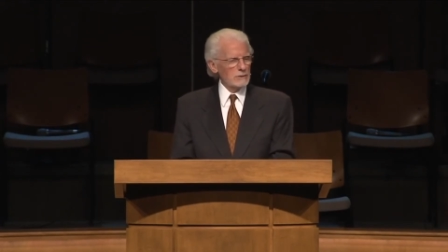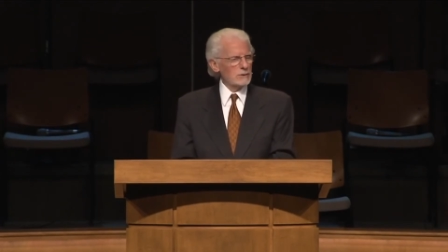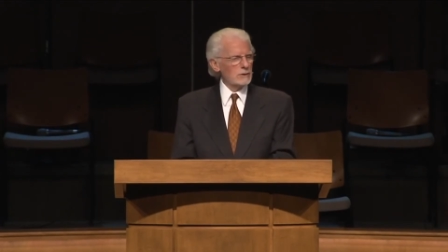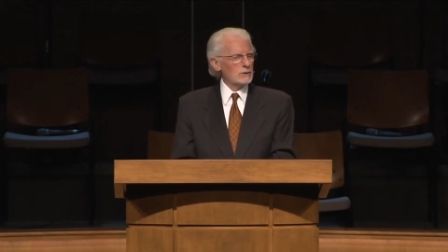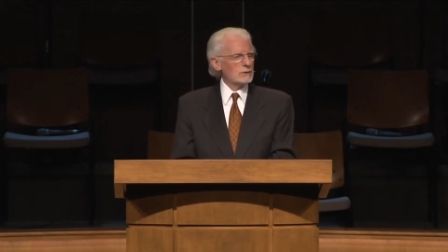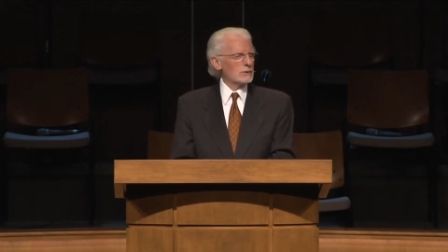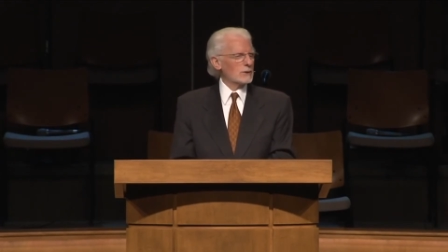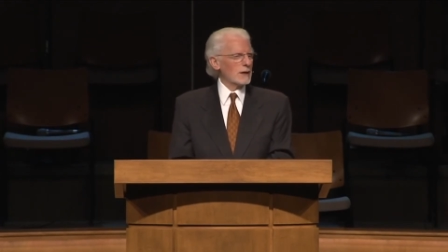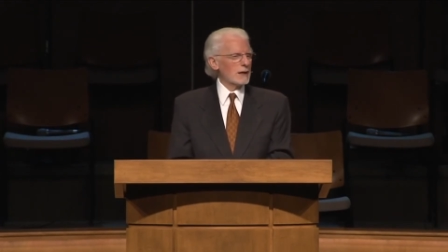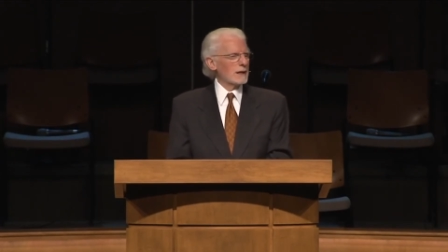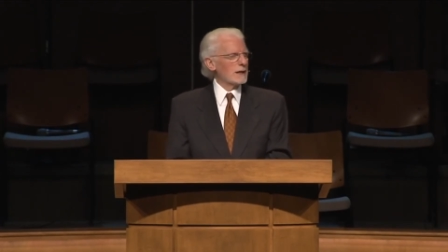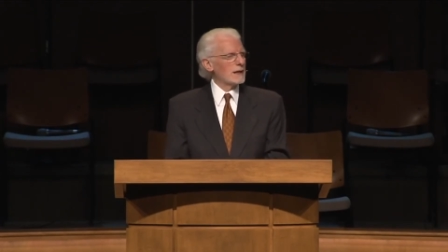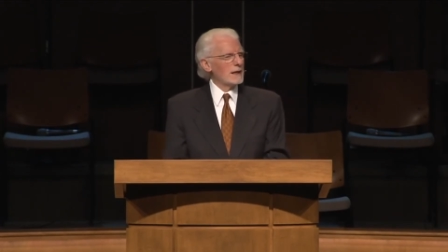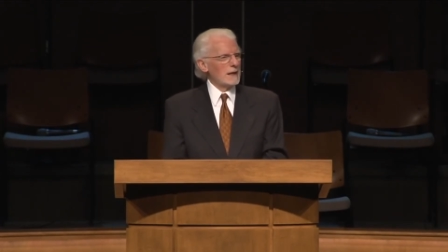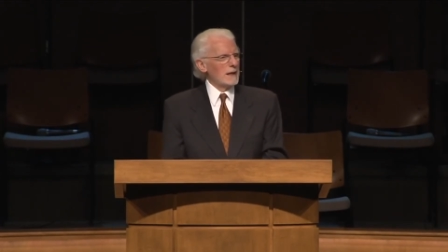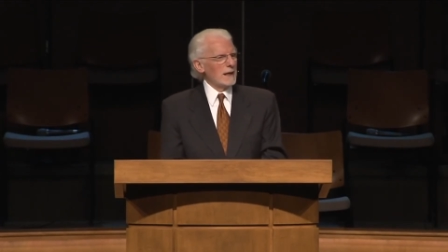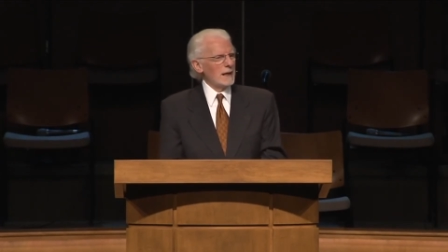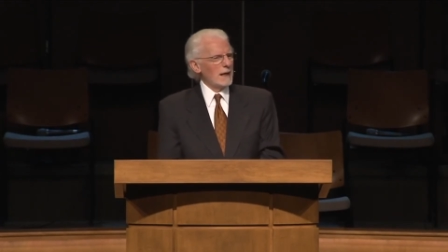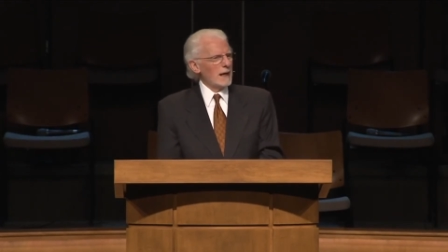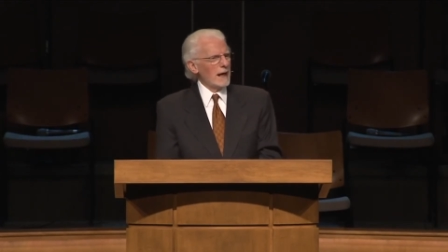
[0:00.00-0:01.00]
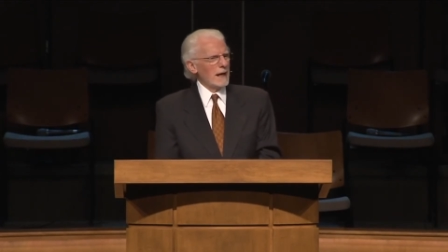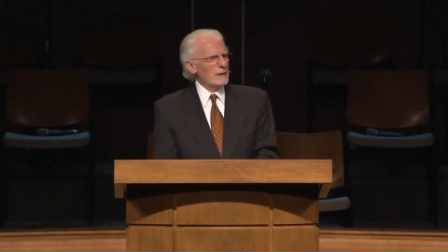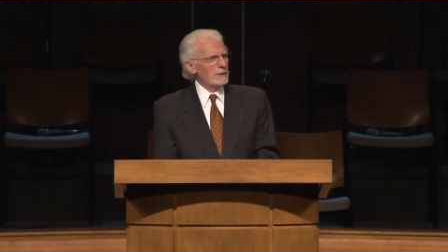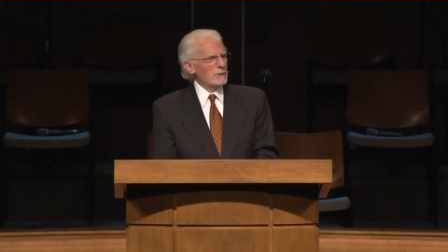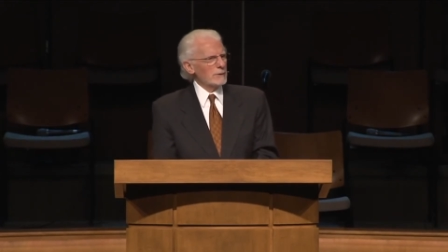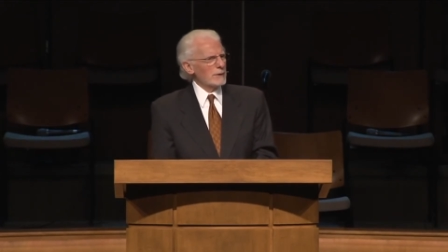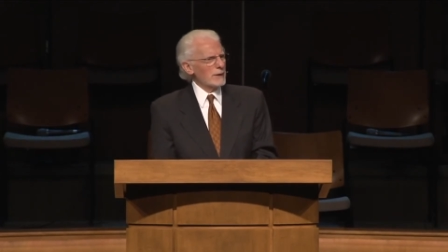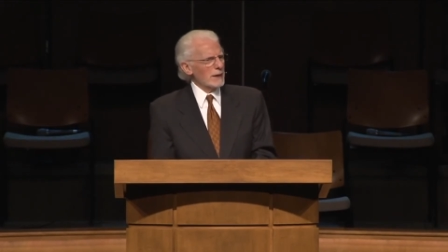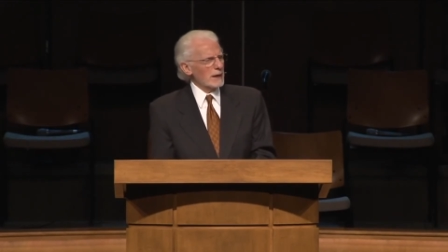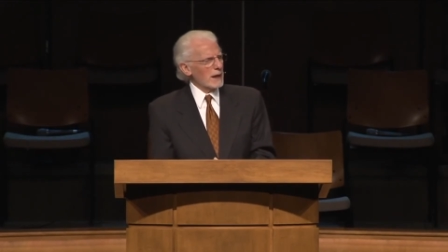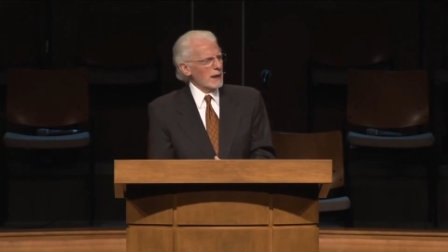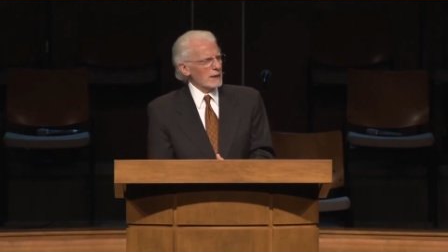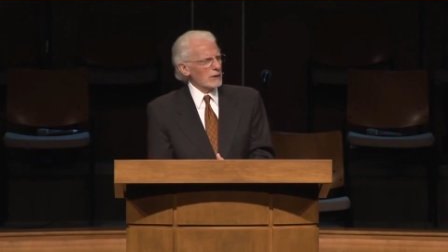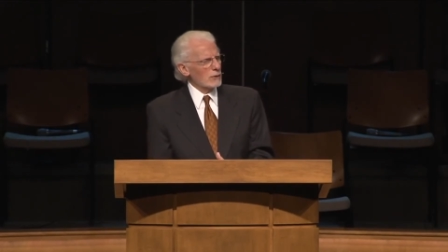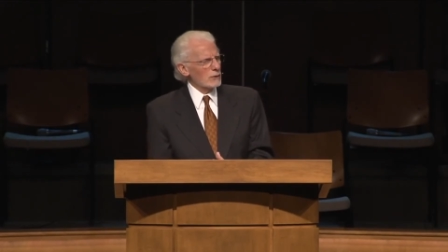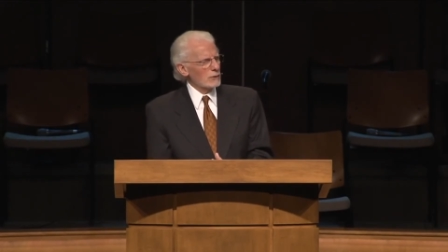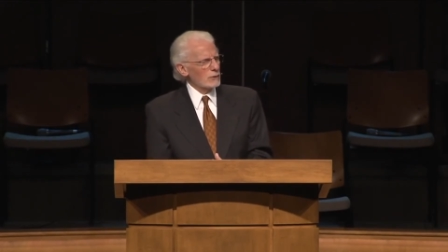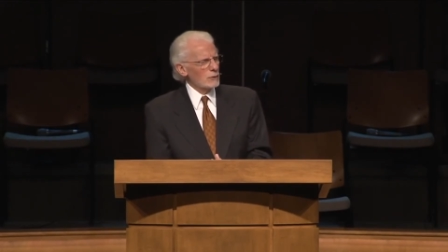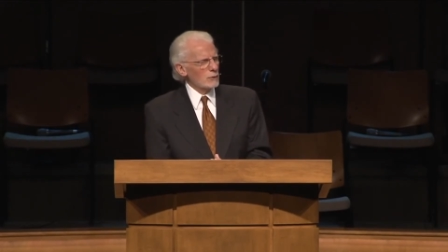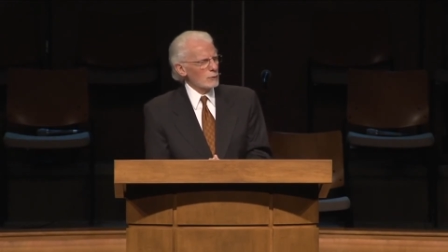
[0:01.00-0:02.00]
and you say, I don't think I
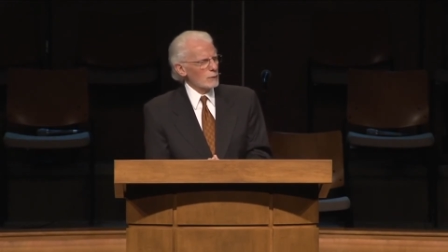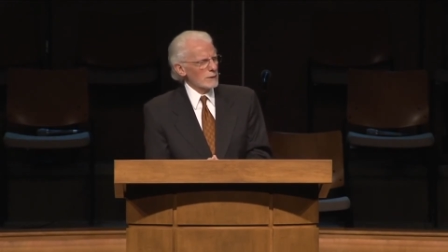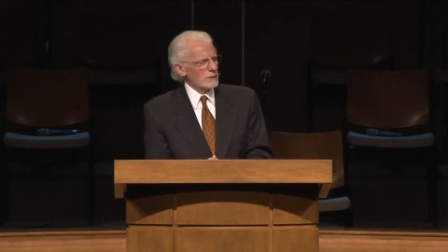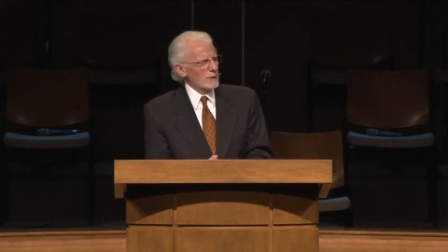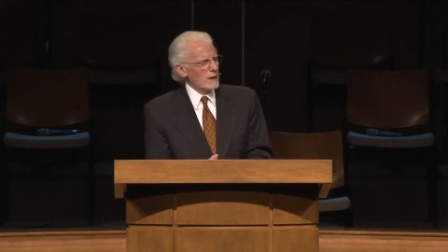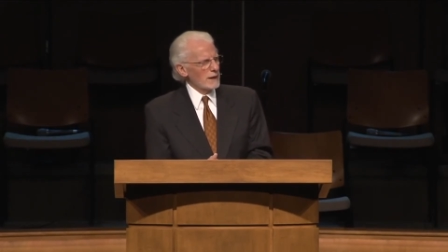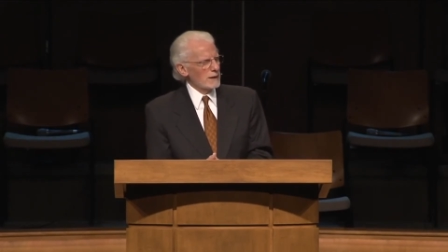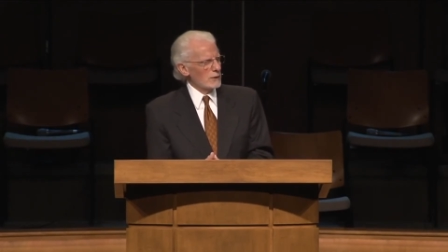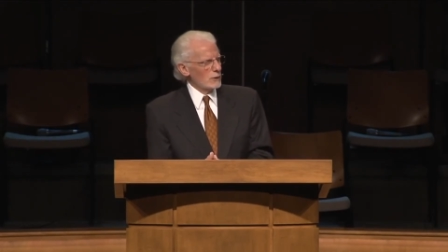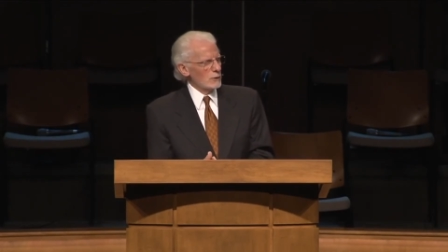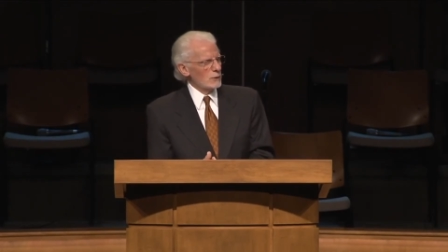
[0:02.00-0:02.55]
could do what they